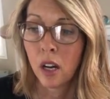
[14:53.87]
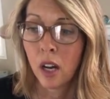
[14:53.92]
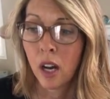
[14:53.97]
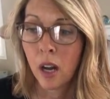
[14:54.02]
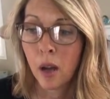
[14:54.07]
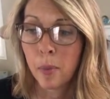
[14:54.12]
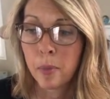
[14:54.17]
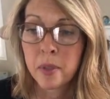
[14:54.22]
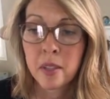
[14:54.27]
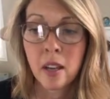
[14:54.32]

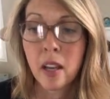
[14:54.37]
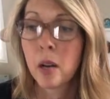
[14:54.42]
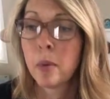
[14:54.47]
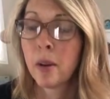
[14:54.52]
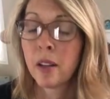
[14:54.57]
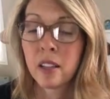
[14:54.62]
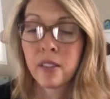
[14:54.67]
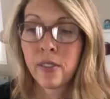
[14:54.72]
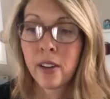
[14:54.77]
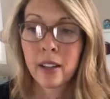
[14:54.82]
upset
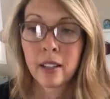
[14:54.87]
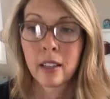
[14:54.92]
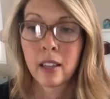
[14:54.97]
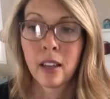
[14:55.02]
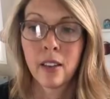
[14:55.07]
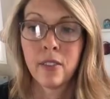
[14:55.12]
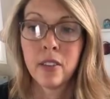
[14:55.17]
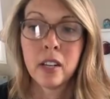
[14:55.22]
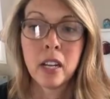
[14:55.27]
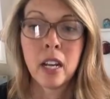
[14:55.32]
about the fact
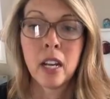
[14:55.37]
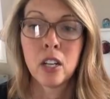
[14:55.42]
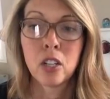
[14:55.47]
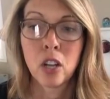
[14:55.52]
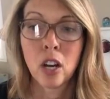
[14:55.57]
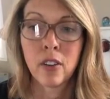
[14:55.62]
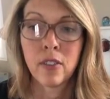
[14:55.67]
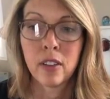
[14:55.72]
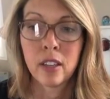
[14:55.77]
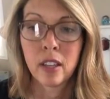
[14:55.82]
that they have
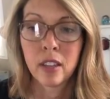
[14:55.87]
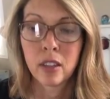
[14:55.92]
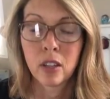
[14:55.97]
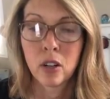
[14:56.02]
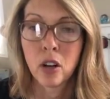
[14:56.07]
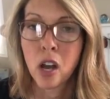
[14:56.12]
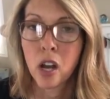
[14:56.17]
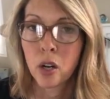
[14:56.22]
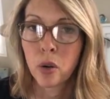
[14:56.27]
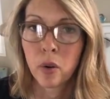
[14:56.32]
HIV, that
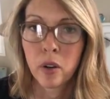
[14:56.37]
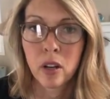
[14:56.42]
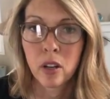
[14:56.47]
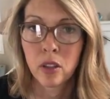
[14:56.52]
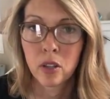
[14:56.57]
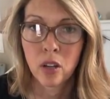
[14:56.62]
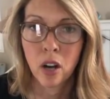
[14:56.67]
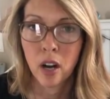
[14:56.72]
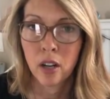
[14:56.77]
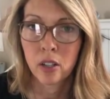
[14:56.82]
they're not going to
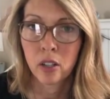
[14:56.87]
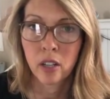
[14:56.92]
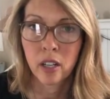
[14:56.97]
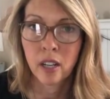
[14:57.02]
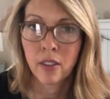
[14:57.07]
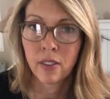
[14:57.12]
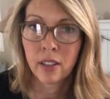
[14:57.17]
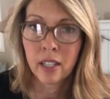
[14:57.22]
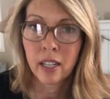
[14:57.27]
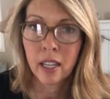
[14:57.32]
the doctor to
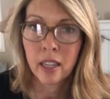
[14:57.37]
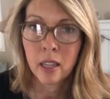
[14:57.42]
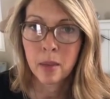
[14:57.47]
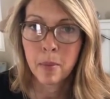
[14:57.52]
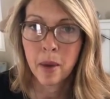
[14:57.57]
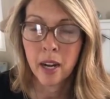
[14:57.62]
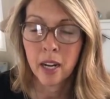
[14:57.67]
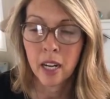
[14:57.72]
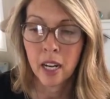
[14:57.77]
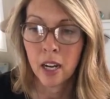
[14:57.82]
even get the
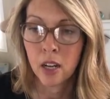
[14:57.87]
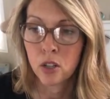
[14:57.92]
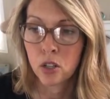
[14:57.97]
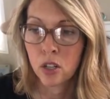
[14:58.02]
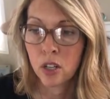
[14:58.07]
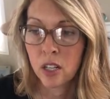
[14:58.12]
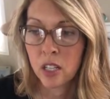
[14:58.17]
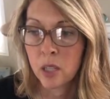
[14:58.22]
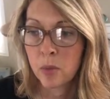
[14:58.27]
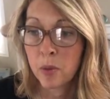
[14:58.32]

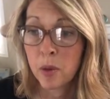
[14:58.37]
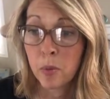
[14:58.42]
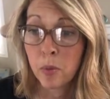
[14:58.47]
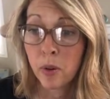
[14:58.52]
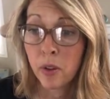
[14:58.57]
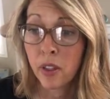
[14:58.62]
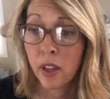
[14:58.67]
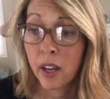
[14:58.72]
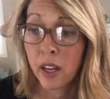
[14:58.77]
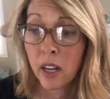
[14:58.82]
medication. It's
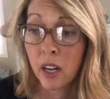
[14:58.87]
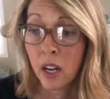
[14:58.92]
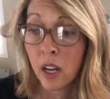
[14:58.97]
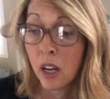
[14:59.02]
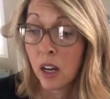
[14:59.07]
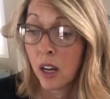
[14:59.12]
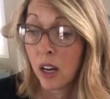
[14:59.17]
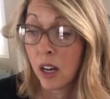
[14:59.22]
people that